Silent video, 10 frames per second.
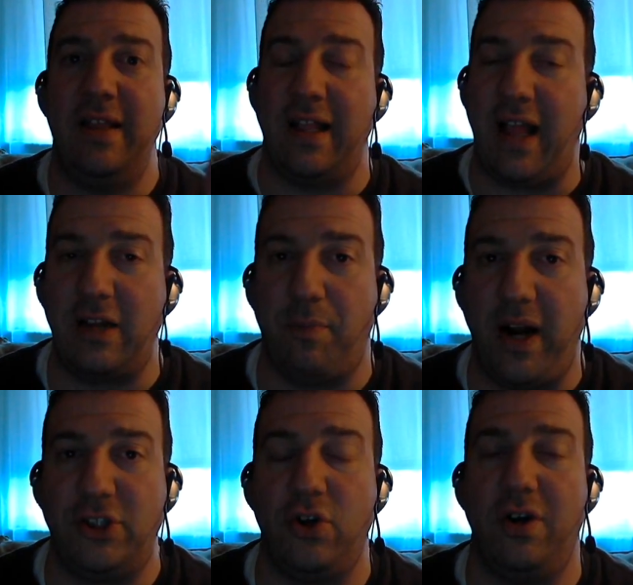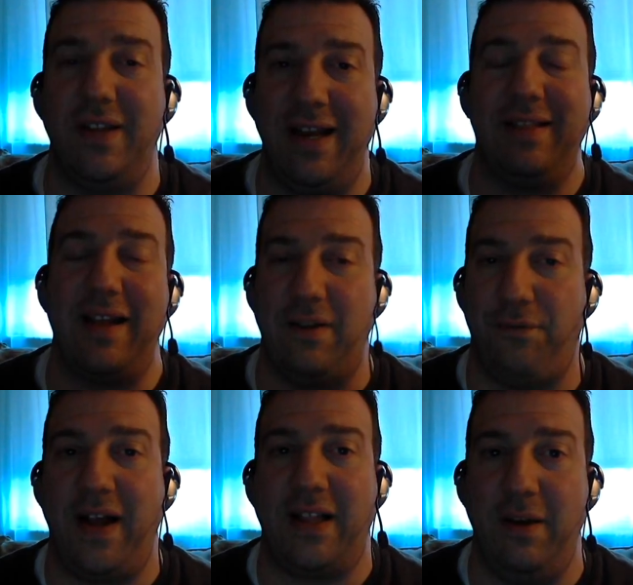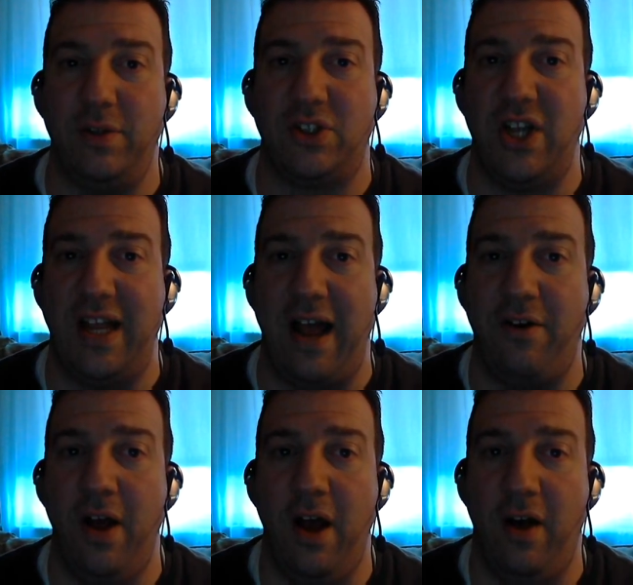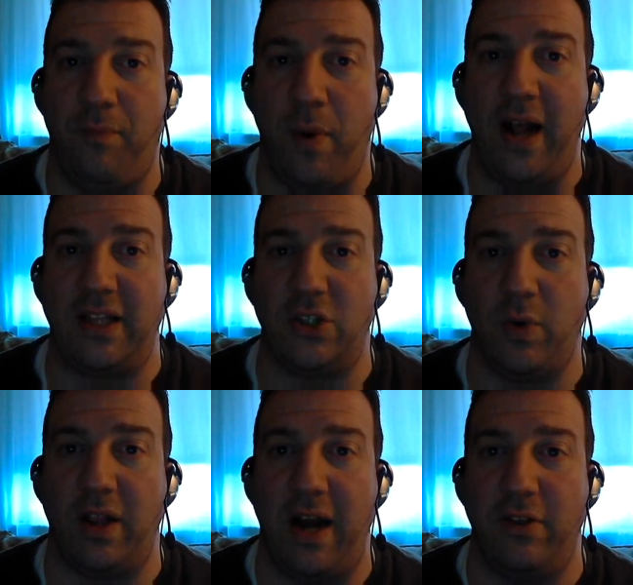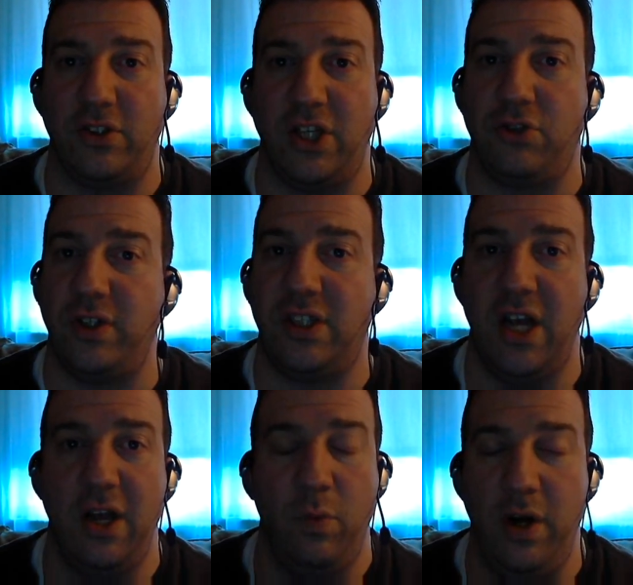They liked Bradshaw. They didn't like the fact that he was sitting out of practice with a lot of those injuries.